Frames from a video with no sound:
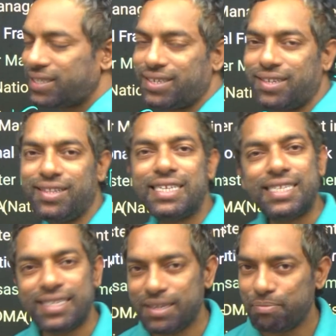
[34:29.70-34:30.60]
this
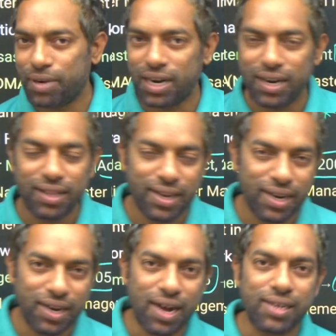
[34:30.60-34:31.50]
is important, they
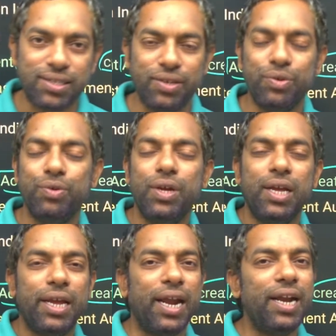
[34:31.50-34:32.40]
did ask you
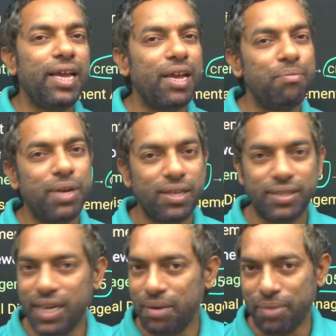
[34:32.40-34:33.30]
NDMA
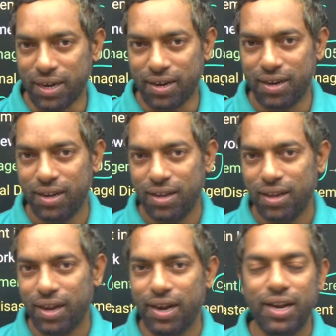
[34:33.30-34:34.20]
chairman.
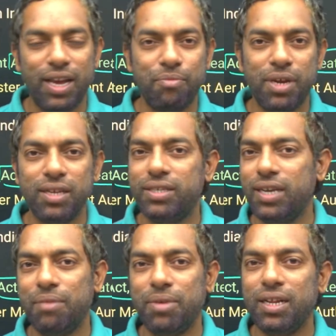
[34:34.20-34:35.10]
NDMA
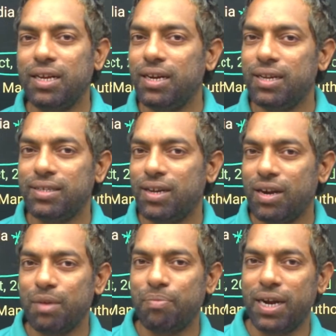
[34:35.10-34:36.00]
chairman, it is not
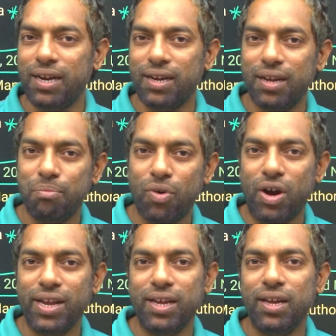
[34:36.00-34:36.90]
a particular
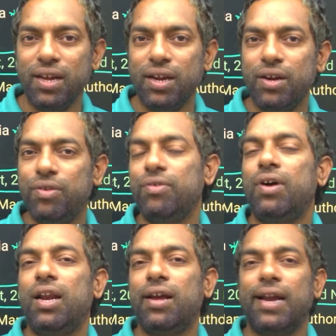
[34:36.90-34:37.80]
body to
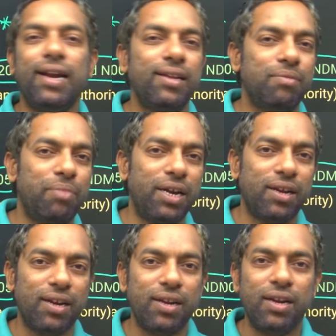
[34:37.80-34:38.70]
allocate a
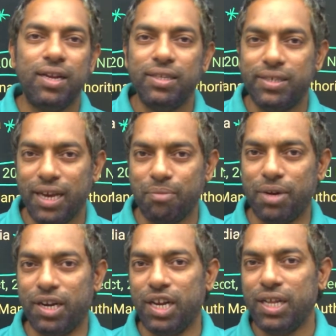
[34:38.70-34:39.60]
particular chairman.
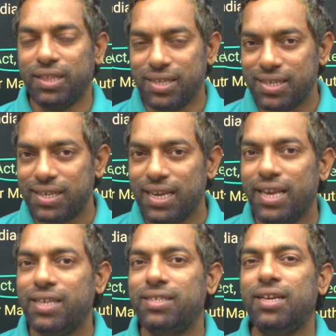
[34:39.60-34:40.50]
This
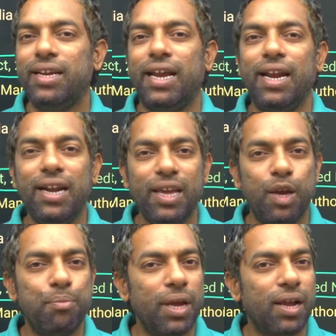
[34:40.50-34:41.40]
is
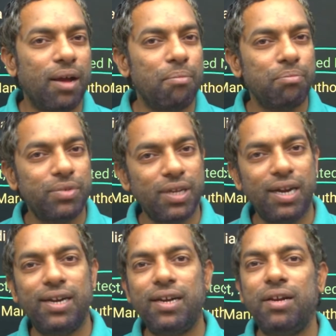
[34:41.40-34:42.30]
NDMA comes
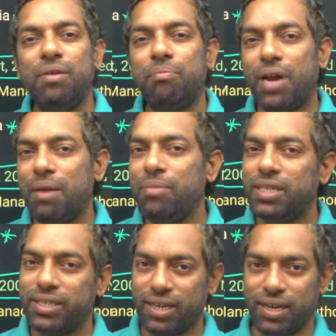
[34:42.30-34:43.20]
under Prime
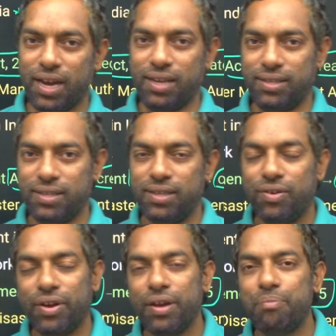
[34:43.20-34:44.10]
Minister, guys.
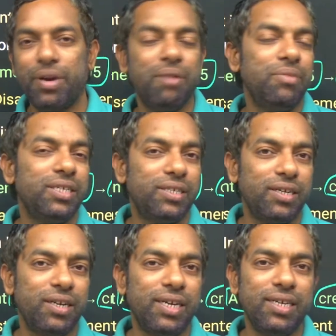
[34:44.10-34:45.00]
Okay, Prime
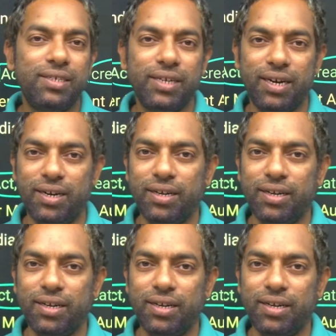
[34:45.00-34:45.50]
Minister is chaired.